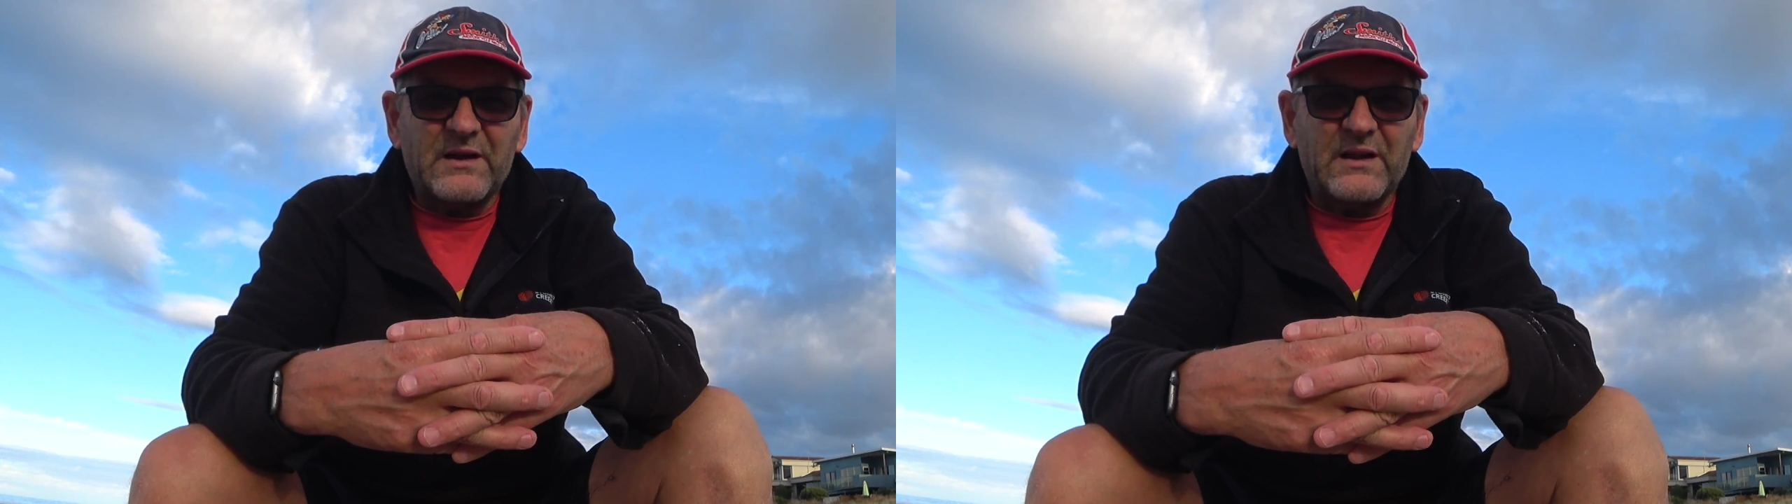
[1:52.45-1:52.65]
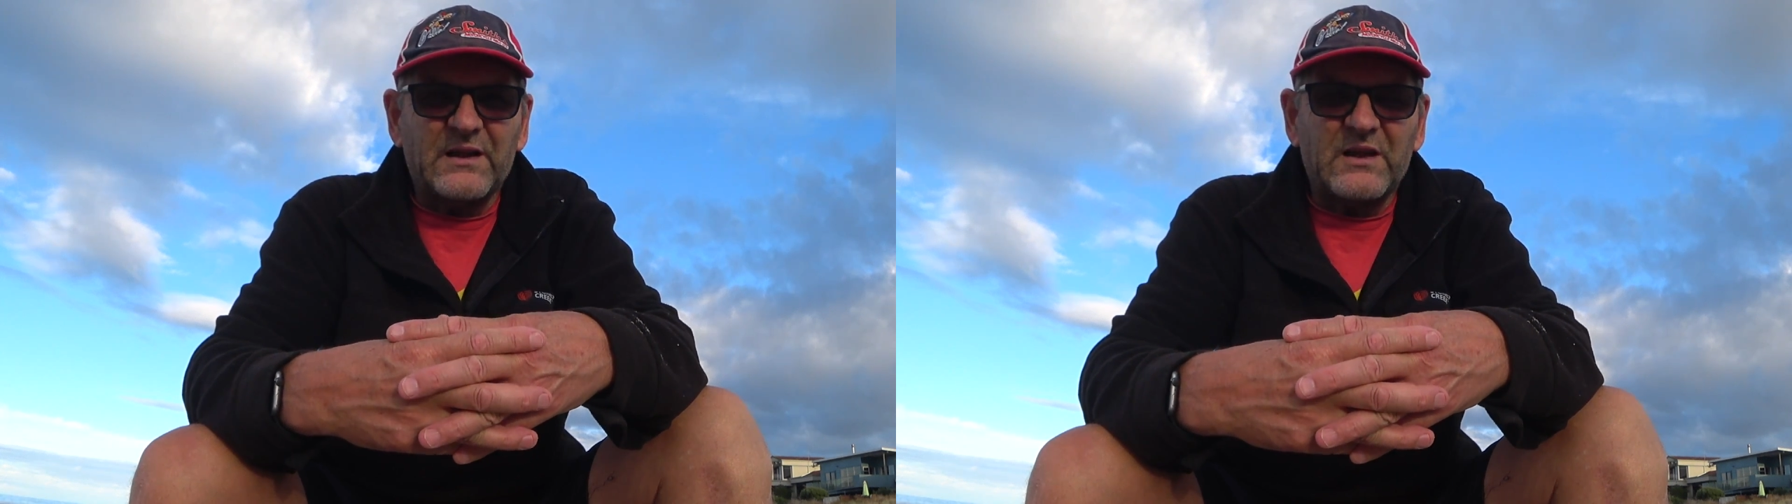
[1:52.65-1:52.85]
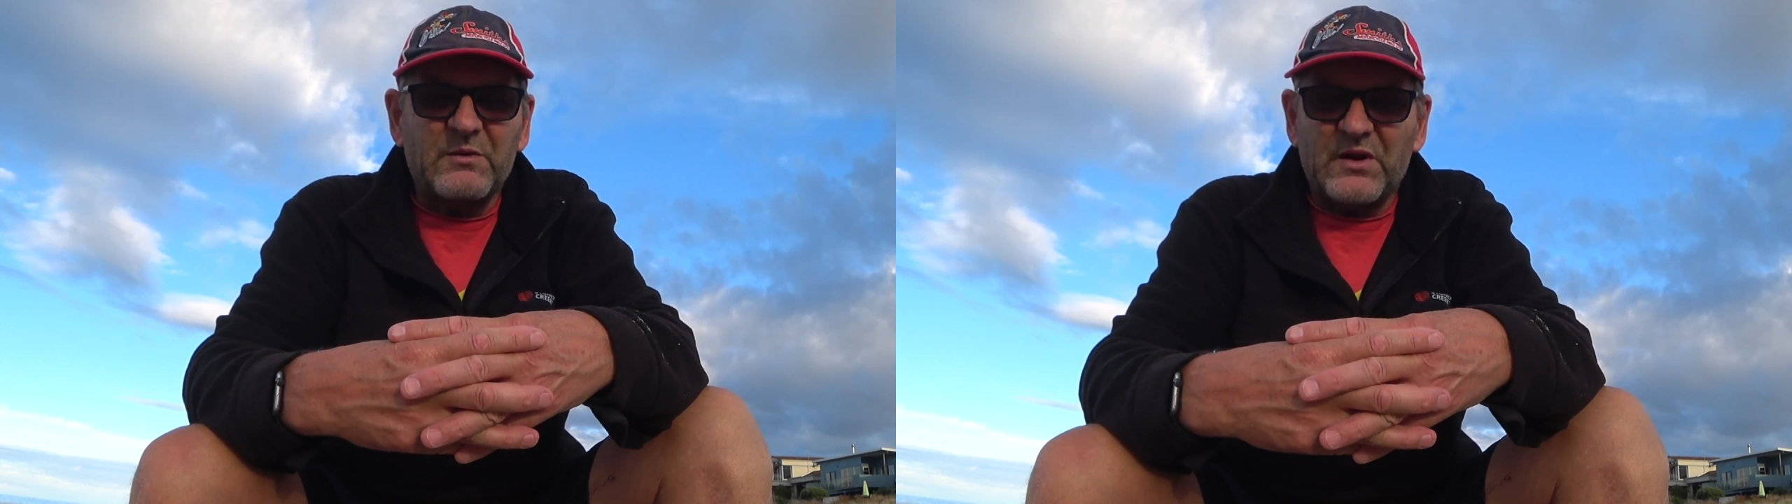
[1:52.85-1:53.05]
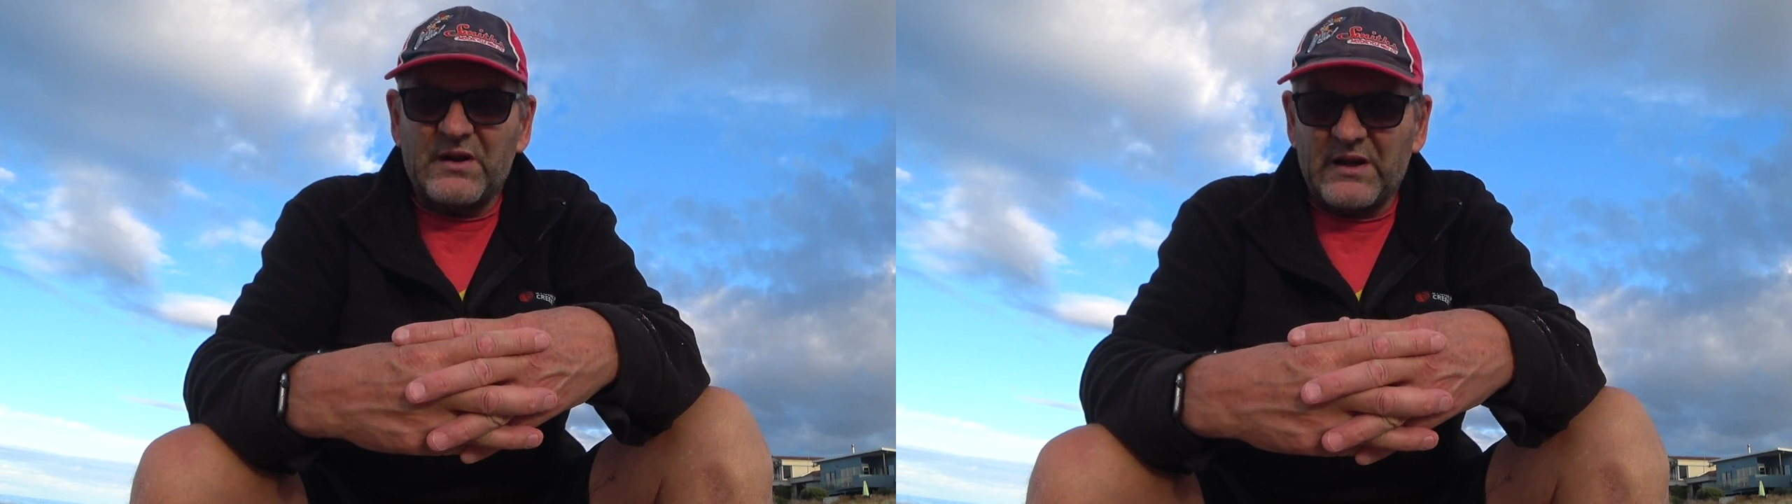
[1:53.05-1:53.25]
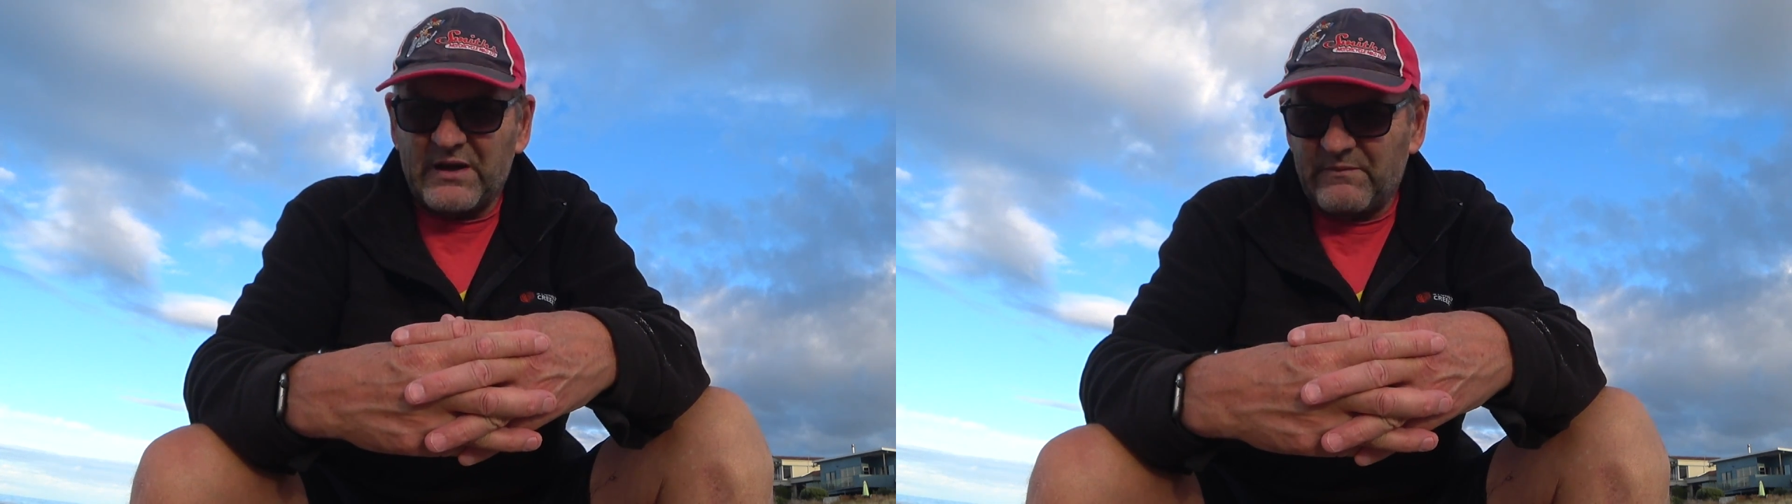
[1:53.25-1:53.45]
in the
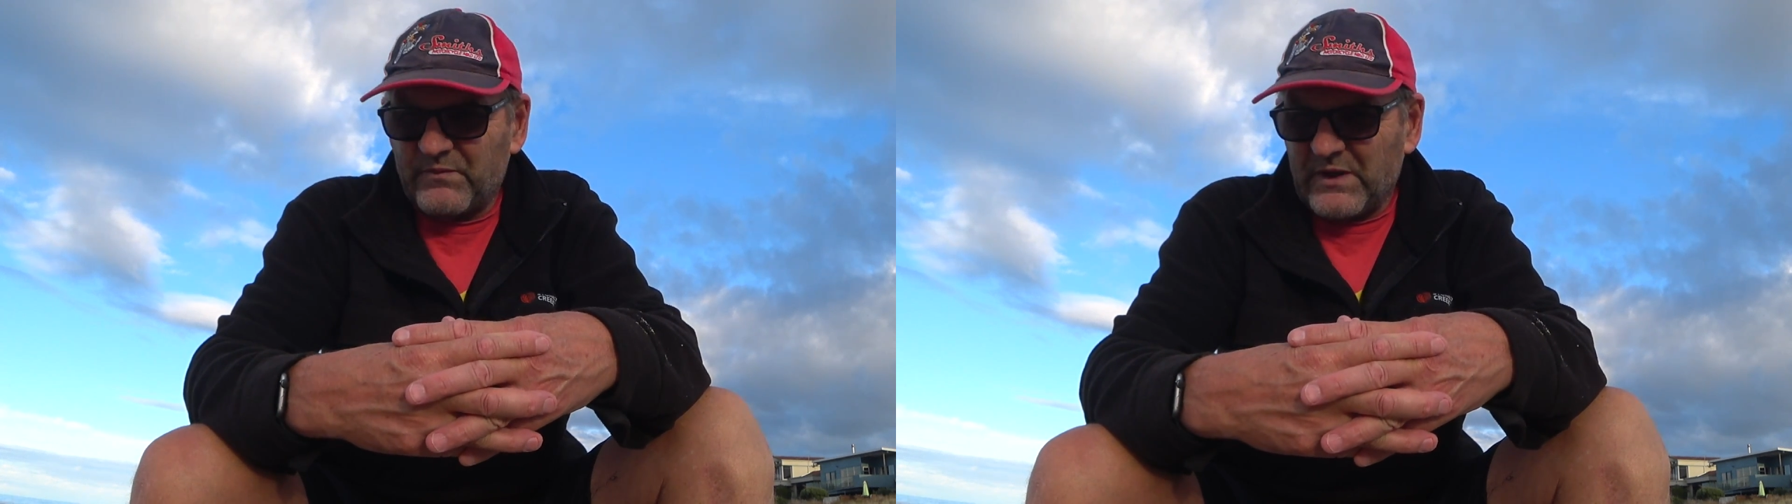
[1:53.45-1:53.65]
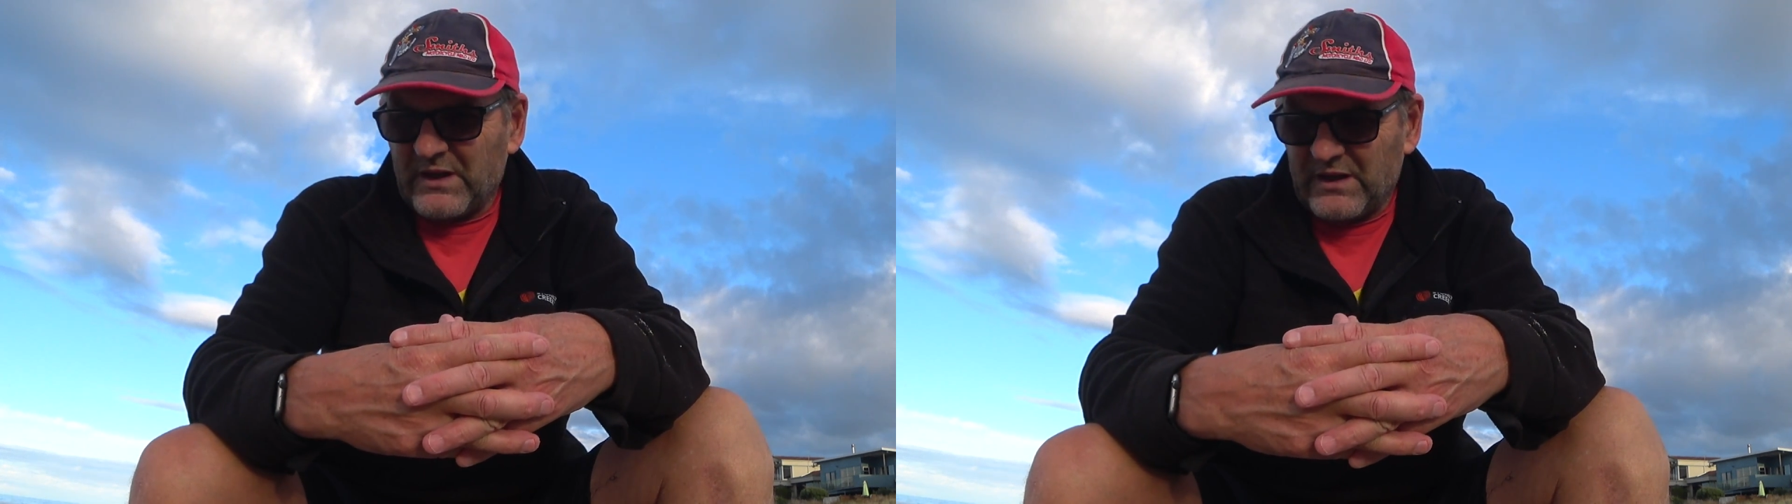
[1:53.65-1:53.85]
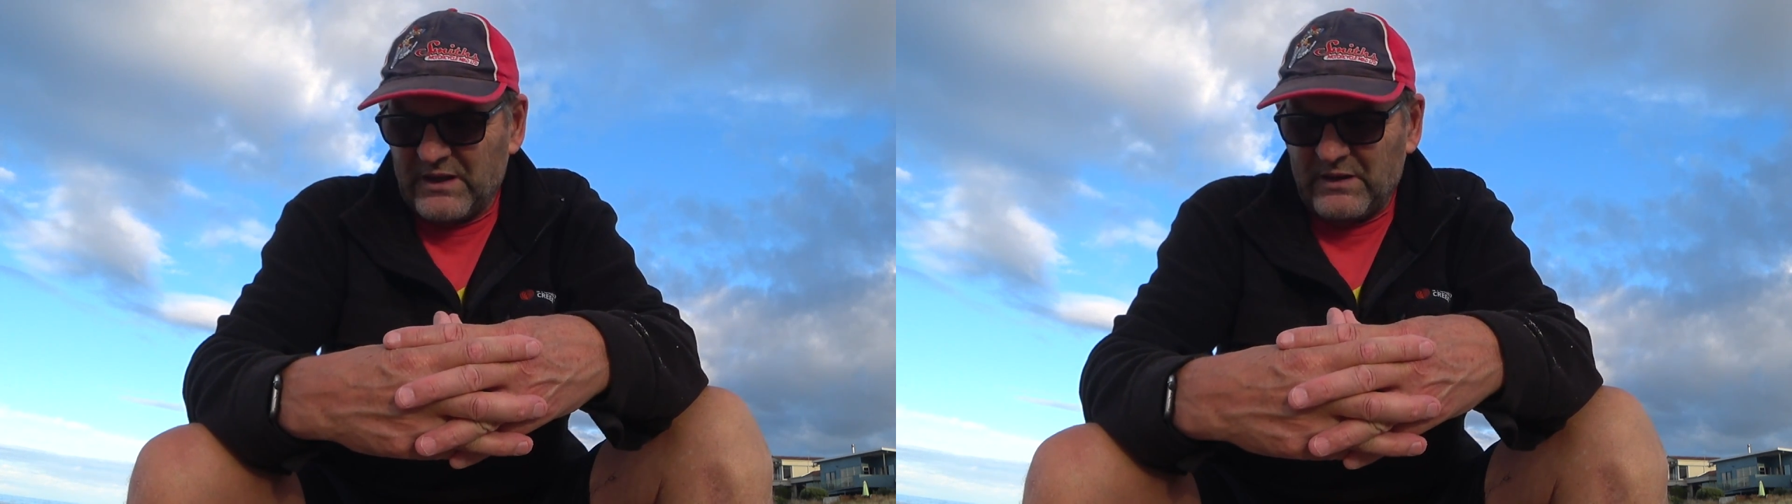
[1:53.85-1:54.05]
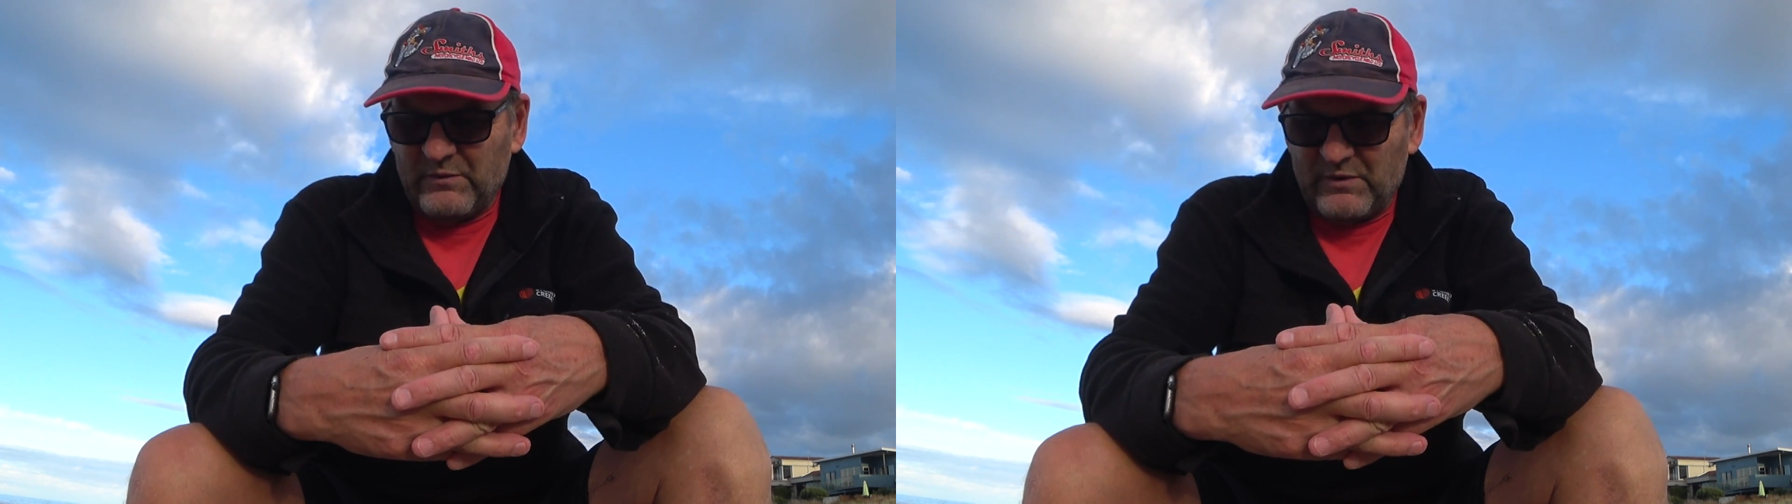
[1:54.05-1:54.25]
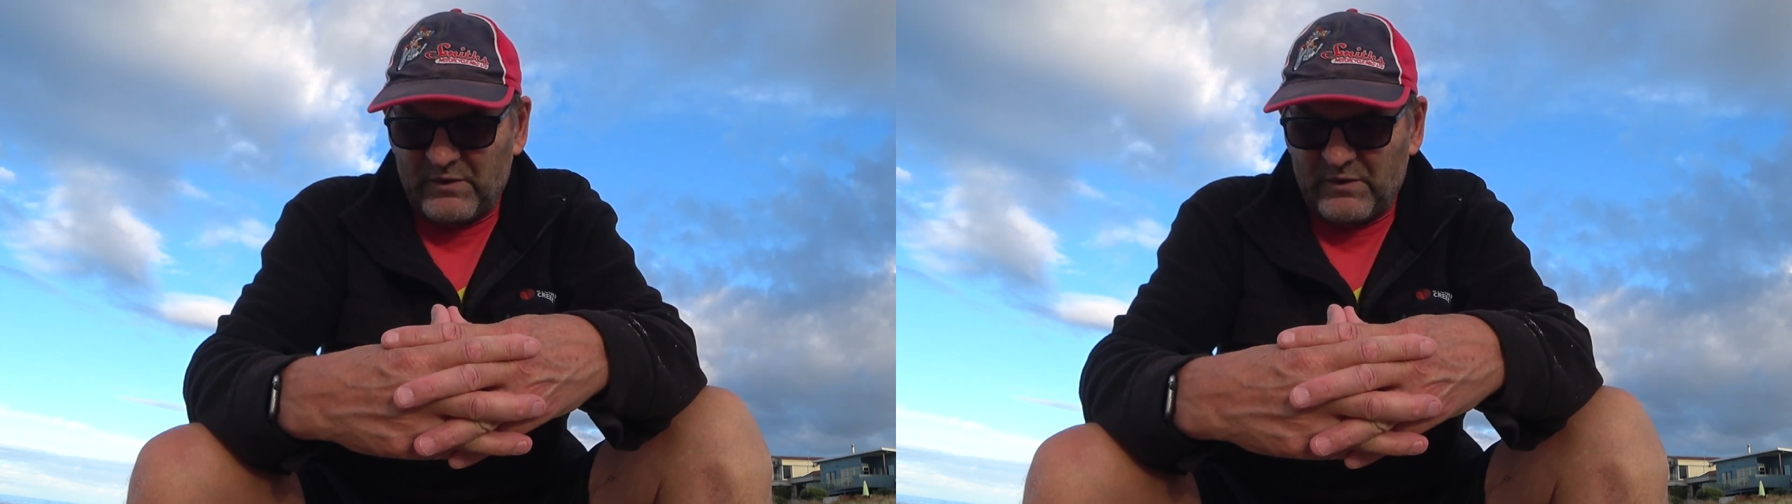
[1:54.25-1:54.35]
community with